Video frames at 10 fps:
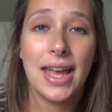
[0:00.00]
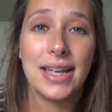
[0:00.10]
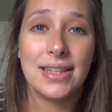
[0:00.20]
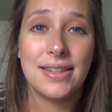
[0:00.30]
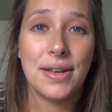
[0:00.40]

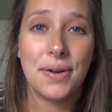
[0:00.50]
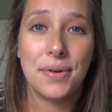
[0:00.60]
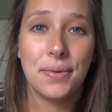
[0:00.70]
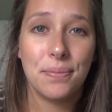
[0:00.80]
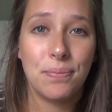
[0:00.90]
and
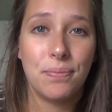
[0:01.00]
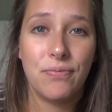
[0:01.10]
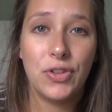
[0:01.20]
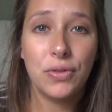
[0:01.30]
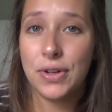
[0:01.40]
so
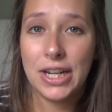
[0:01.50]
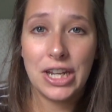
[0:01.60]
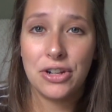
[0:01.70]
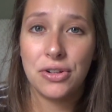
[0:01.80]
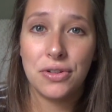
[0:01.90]
feel free to
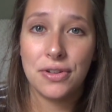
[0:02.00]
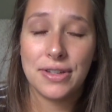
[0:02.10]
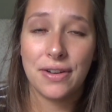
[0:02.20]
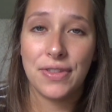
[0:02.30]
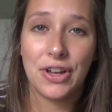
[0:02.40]
introduce
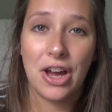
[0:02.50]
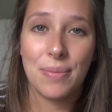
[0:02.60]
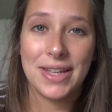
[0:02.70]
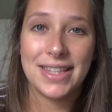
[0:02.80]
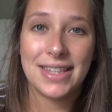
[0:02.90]
yourself in the
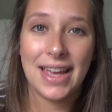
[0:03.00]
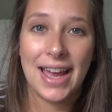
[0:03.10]
comments.